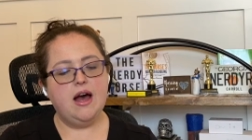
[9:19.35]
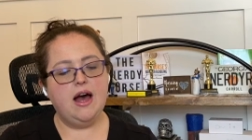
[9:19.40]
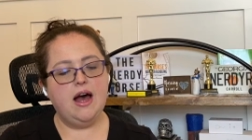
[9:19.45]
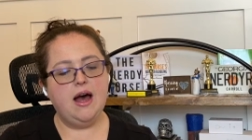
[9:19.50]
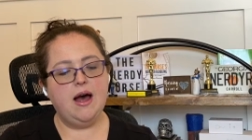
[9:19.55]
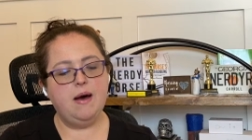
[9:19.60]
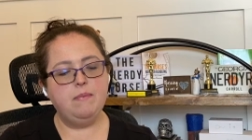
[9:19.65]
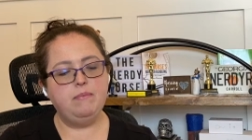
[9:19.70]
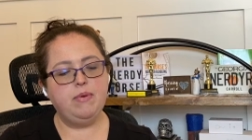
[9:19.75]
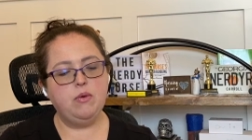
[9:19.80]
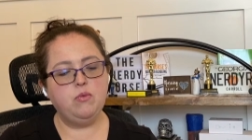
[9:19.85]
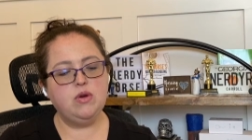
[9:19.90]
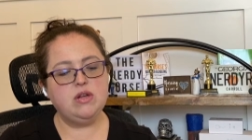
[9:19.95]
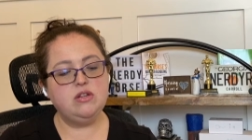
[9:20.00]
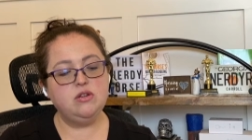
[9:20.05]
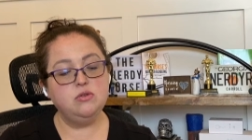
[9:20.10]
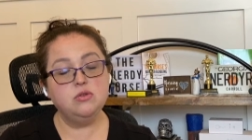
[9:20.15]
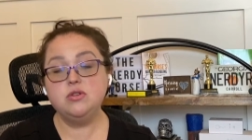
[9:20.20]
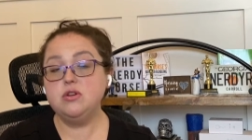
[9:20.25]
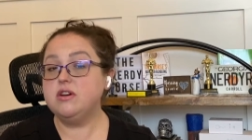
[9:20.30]
Uh, but we
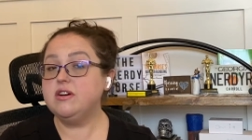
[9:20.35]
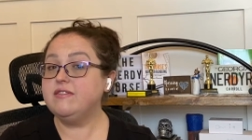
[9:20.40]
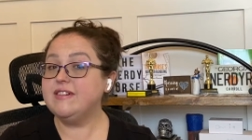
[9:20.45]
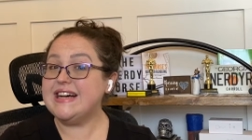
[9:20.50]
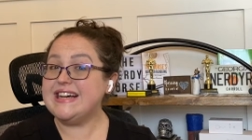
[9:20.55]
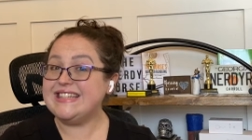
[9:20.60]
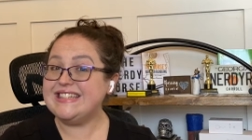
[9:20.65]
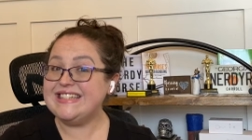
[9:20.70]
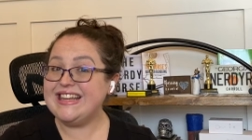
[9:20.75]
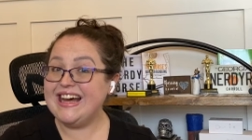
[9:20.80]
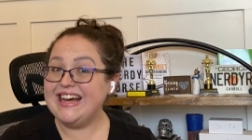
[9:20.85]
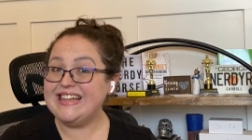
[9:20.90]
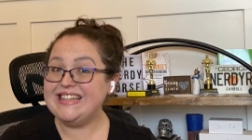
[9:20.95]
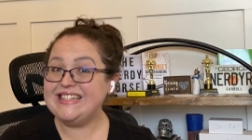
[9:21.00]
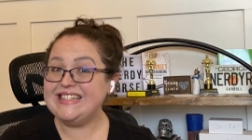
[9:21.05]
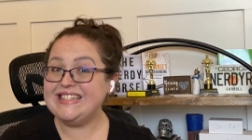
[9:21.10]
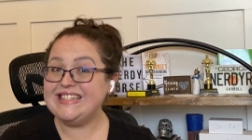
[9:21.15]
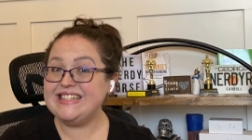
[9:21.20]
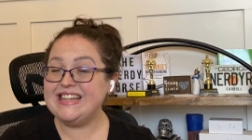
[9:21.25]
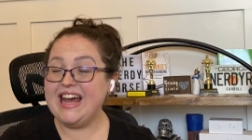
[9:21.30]
do sort of
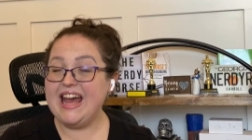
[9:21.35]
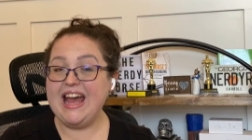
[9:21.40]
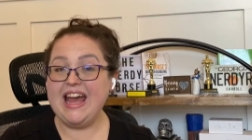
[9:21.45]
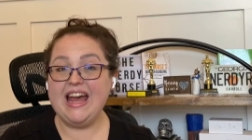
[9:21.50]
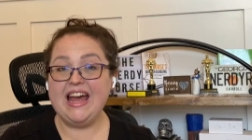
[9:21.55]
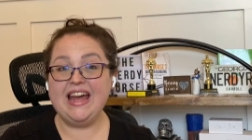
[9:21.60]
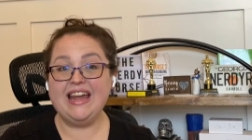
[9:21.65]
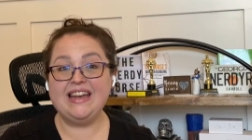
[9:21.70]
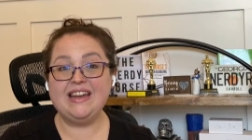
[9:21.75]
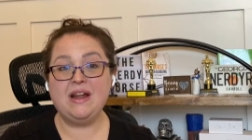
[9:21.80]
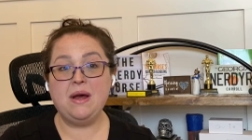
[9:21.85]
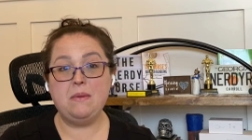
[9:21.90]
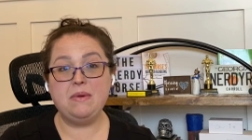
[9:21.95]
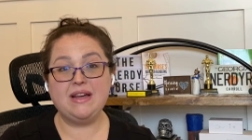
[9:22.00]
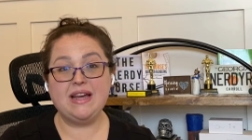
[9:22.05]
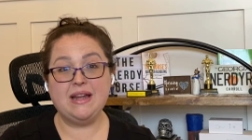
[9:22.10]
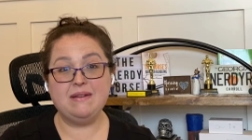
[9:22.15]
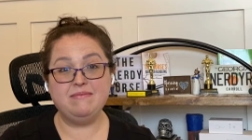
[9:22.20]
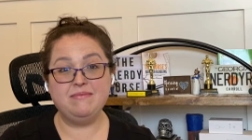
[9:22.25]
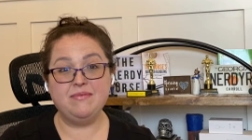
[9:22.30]
assess and
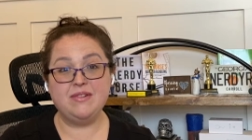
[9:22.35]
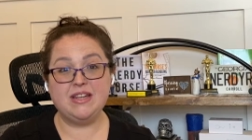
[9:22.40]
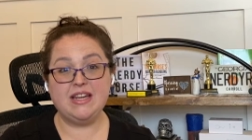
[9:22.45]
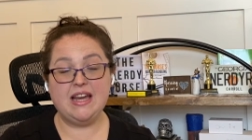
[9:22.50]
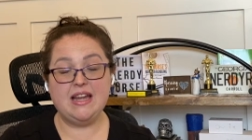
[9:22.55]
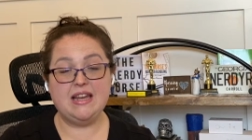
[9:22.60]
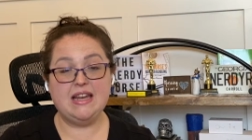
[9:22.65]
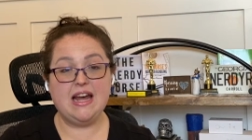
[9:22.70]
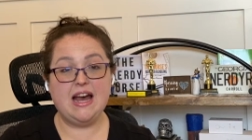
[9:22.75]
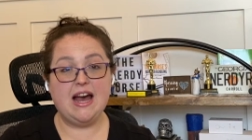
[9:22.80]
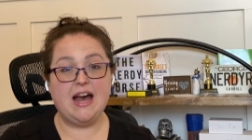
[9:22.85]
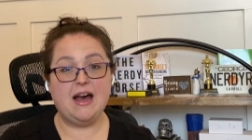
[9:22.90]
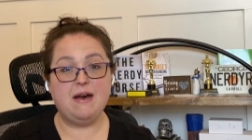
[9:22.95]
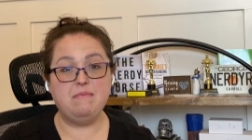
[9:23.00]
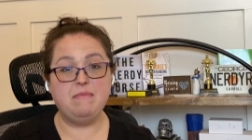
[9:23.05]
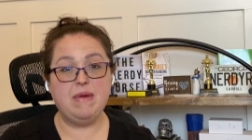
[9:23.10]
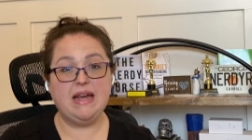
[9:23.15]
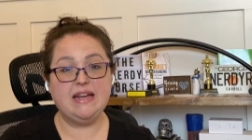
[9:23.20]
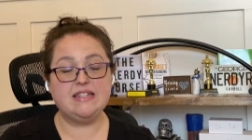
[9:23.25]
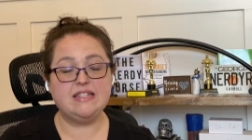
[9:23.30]
can, can uh,
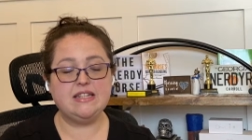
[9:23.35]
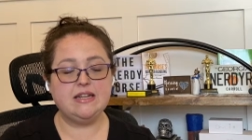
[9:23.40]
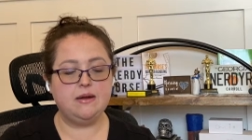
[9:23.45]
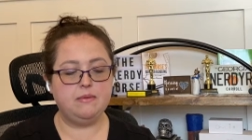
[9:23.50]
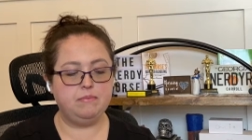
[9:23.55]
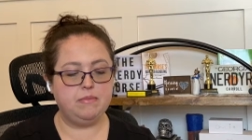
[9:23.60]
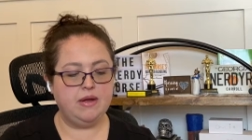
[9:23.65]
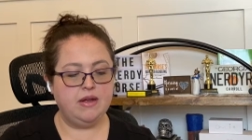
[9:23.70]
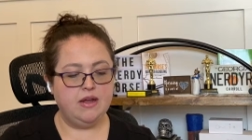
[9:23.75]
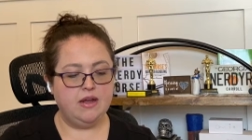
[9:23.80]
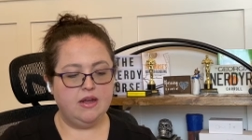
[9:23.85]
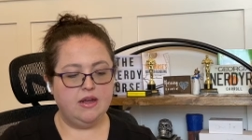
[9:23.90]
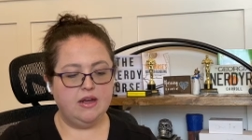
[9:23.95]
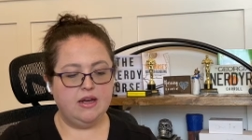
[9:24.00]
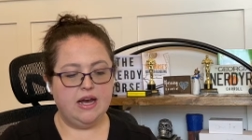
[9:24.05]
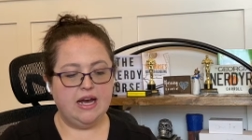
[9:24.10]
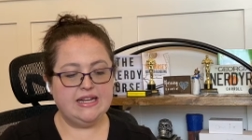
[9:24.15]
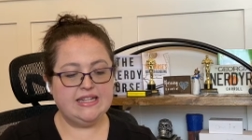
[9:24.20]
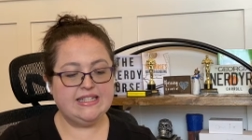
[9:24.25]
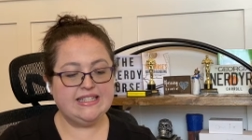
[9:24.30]
make some
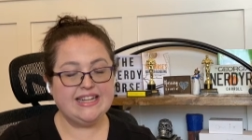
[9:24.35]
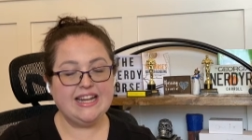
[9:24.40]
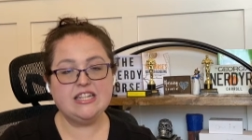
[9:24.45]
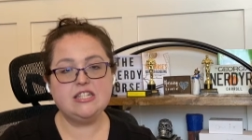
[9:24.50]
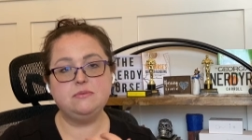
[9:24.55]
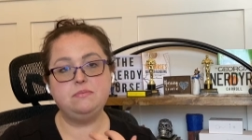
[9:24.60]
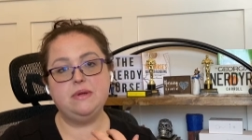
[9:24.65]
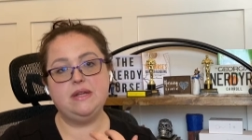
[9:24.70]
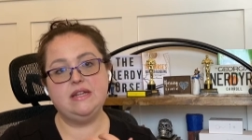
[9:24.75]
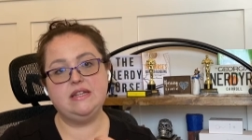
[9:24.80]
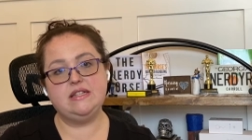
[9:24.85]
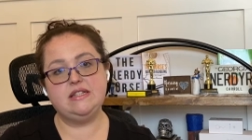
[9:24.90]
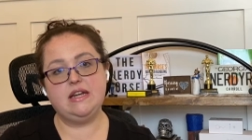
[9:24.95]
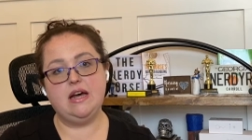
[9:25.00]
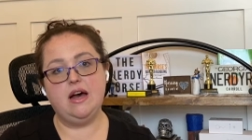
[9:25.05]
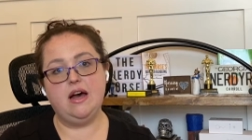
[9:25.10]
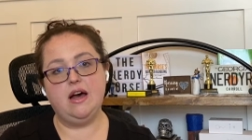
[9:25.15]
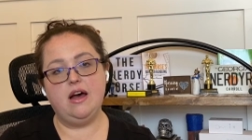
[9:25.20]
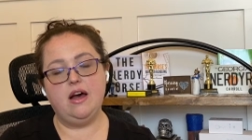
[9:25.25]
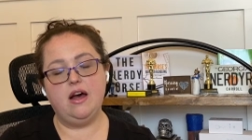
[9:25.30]
assessments
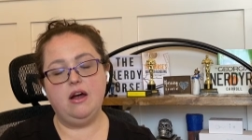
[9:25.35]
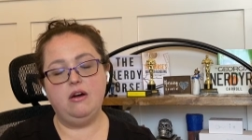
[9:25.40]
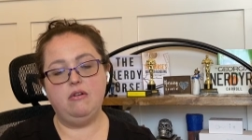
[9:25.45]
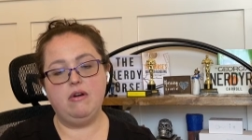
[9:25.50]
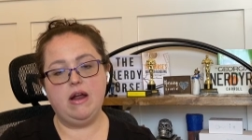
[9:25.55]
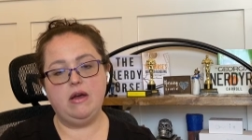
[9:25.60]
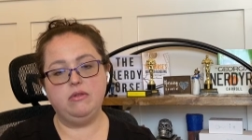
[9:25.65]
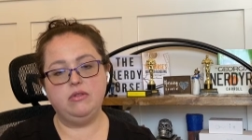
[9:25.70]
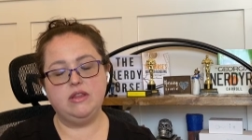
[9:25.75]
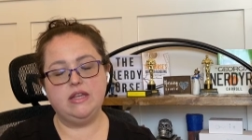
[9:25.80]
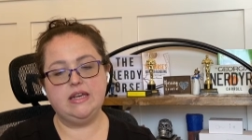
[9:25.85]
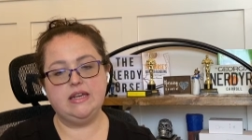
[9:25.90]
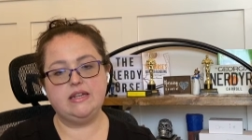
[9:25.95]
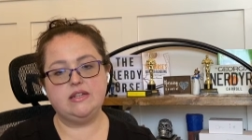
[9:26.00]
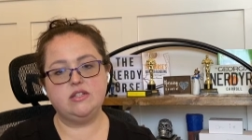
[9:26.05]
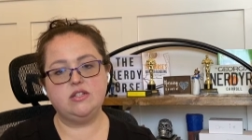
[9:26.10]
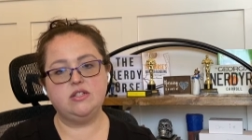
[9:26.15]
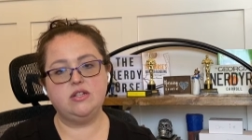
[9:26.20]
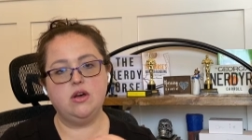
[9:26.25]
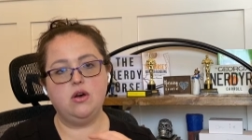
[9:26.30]
uh, around
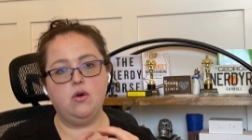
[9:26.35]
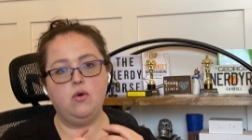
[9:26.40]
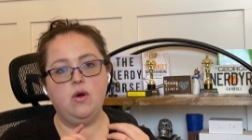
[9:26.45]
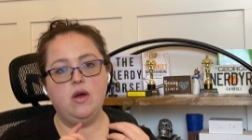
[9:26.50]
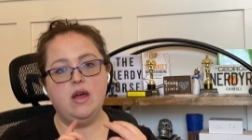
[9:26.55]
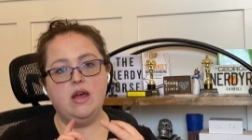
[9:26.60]
things. So